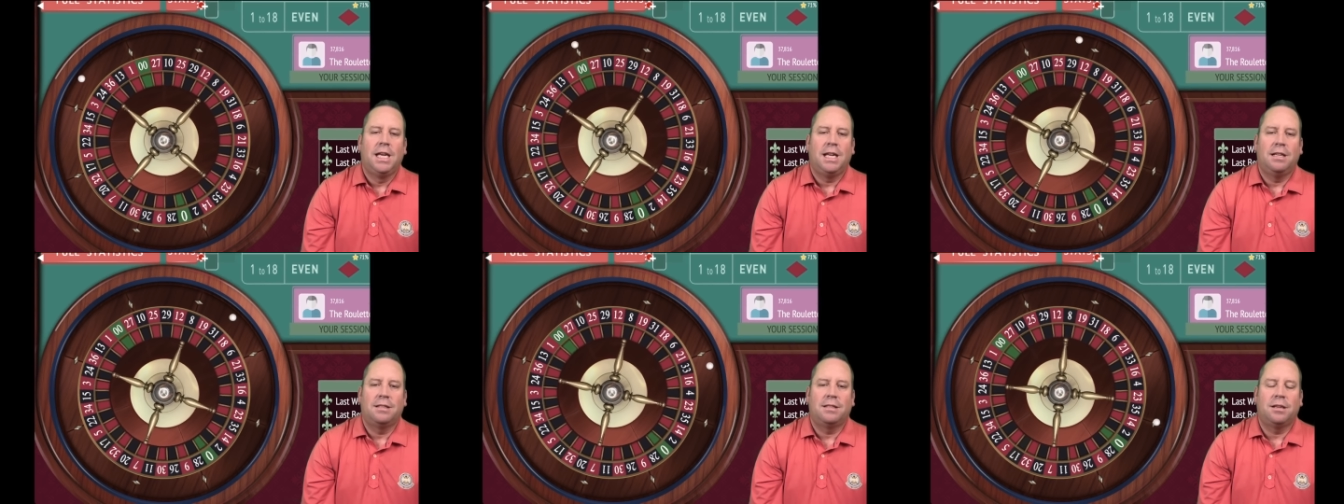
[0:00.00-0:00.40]

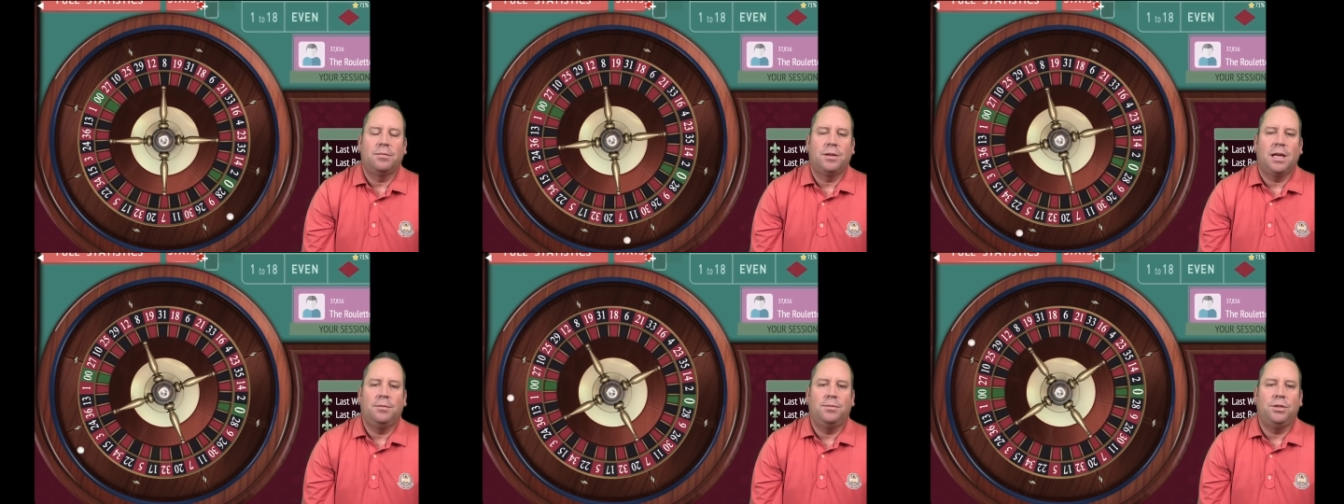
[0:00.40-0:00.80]
and
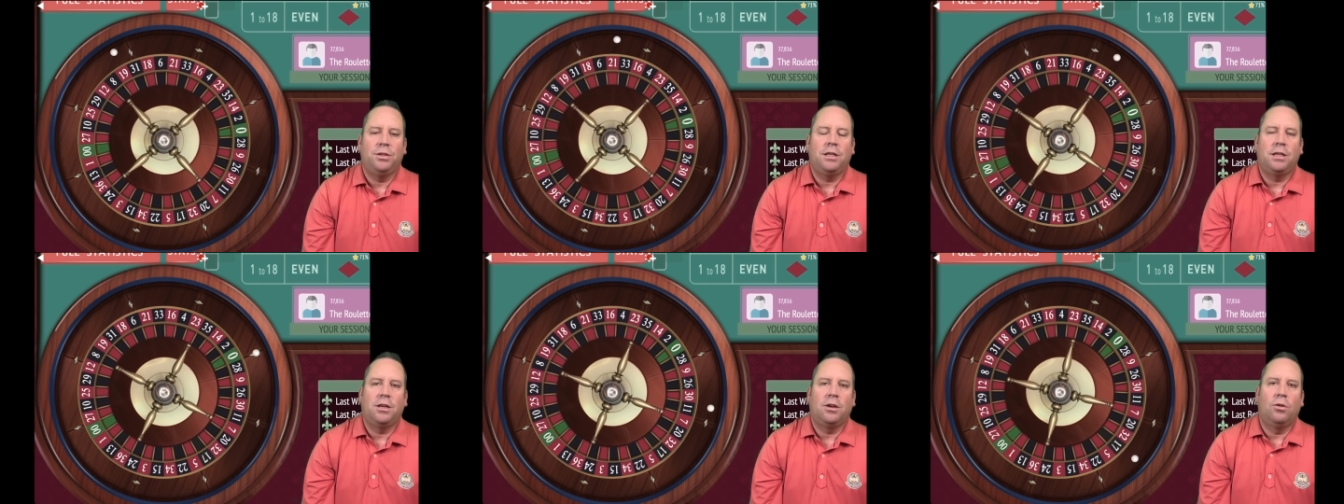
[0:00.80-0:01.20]
sometimes you
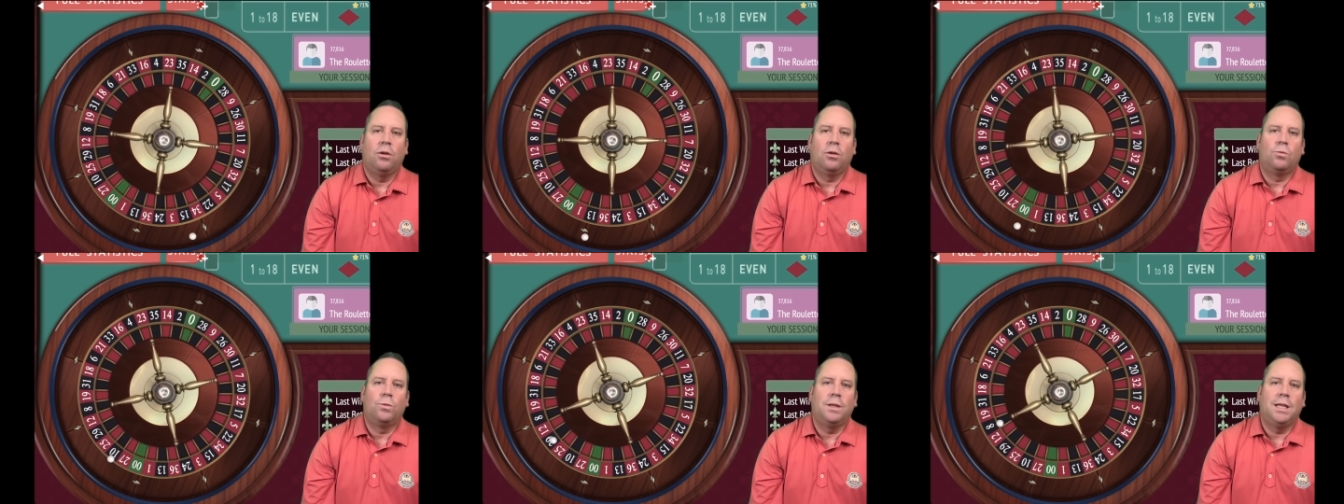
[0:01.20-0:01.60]
can go
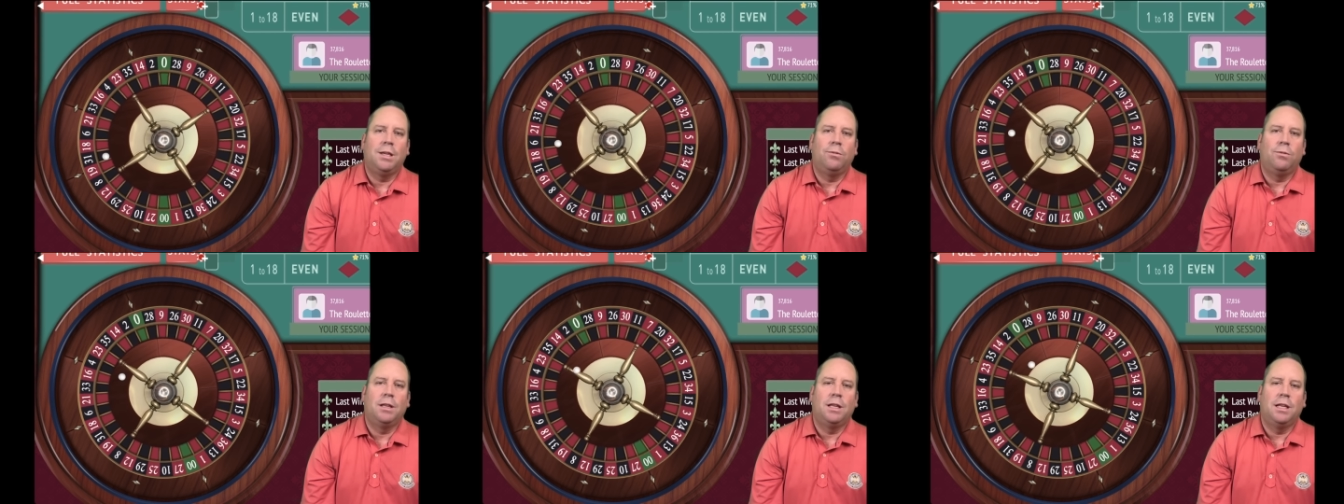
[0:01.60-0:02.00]
a really,
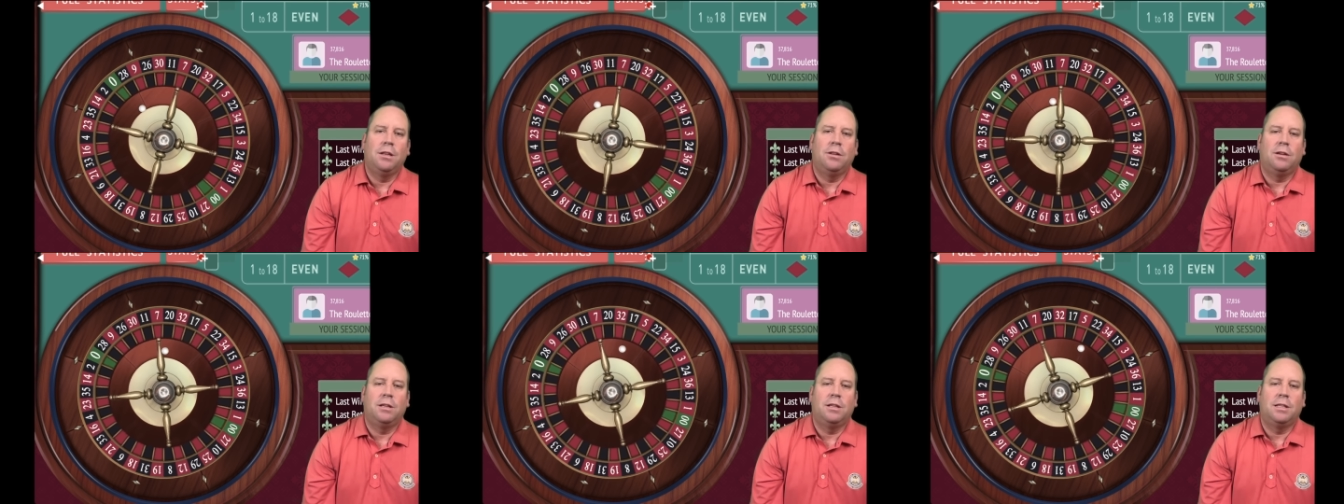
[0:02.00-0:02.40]
really
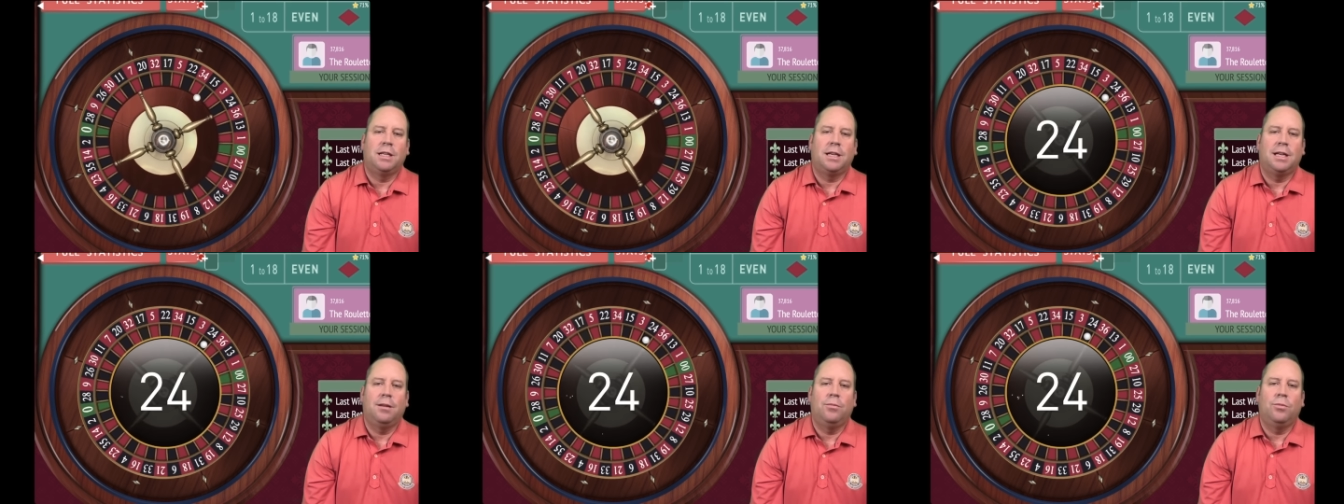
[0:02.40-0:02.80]
long
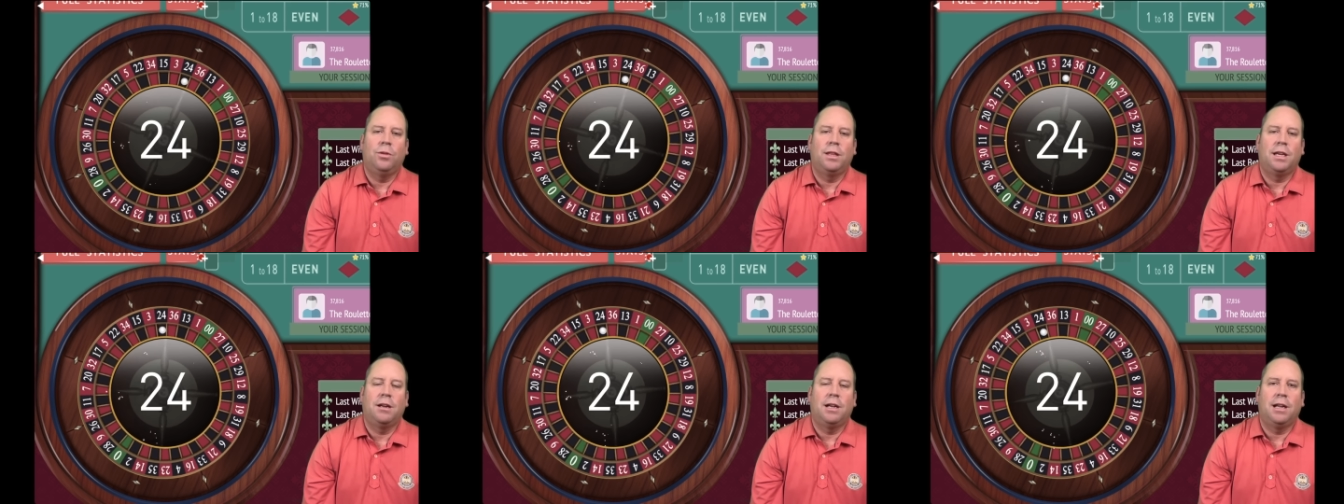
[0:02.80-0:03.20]
time
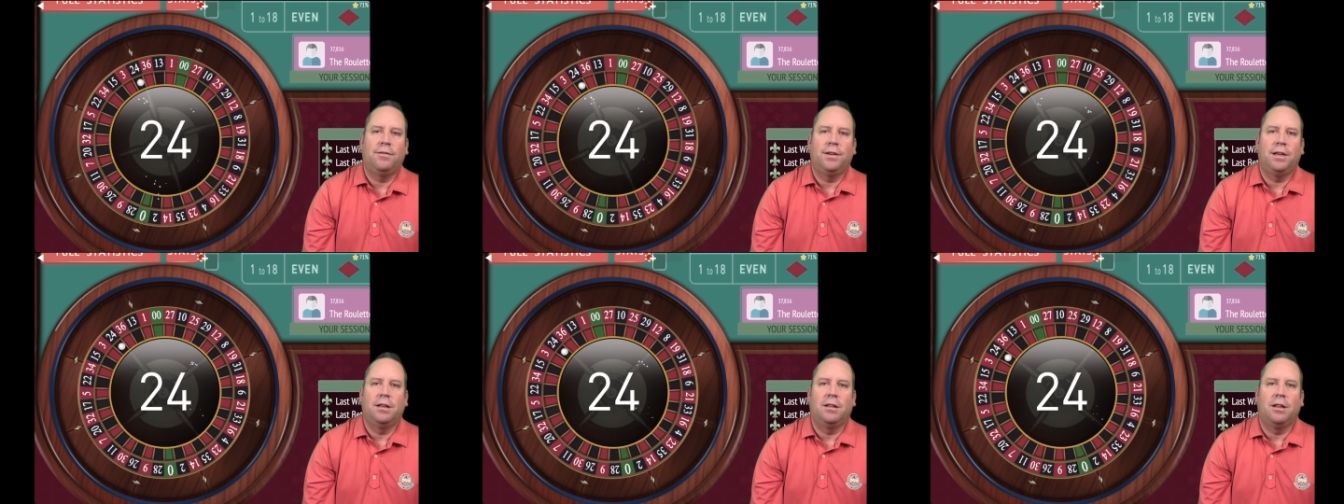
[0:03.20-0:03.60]
without
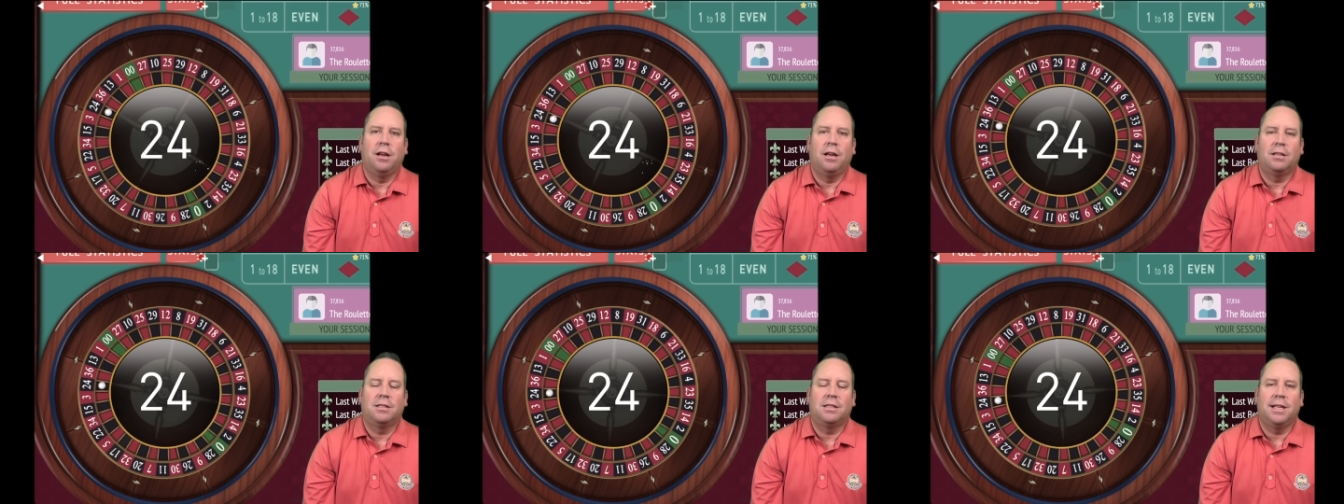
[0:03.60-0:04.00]
having a
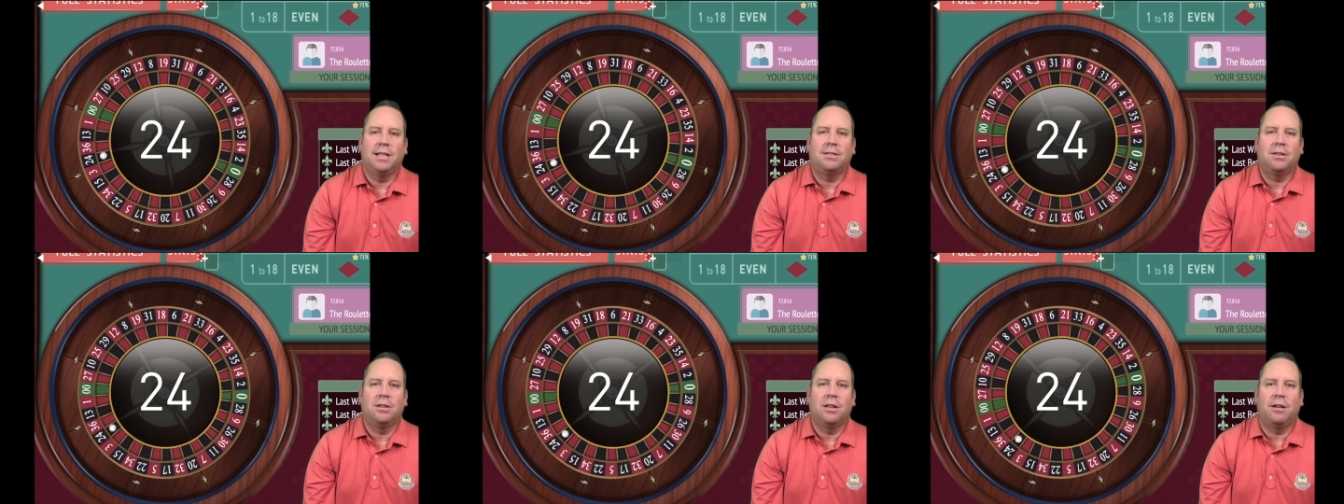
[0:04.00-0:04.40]
loss. And
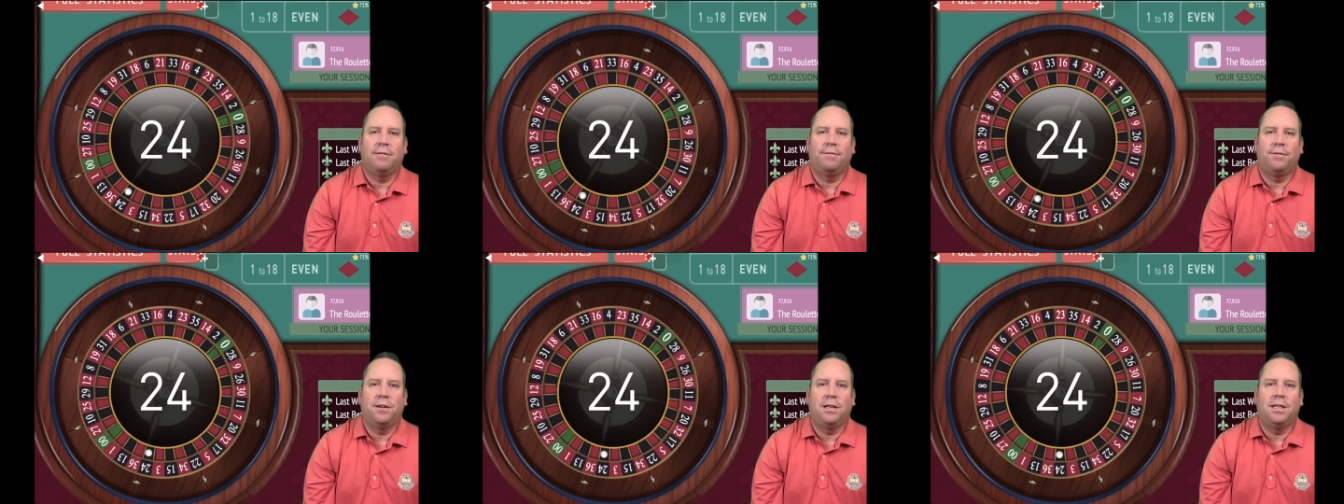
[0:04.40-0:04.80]
that's a lot
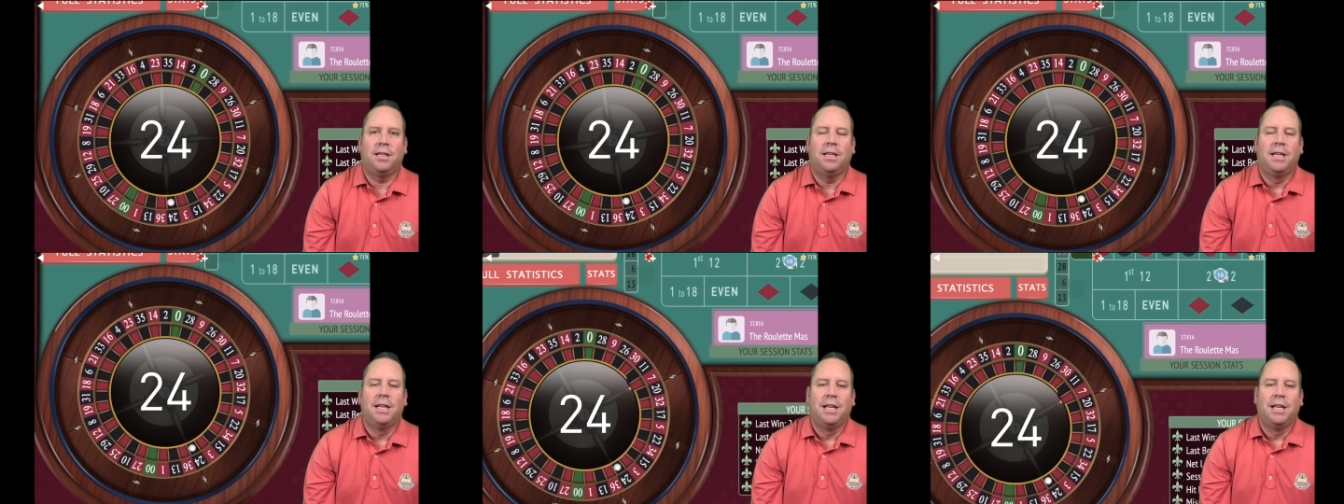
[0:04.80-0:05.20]
of fun.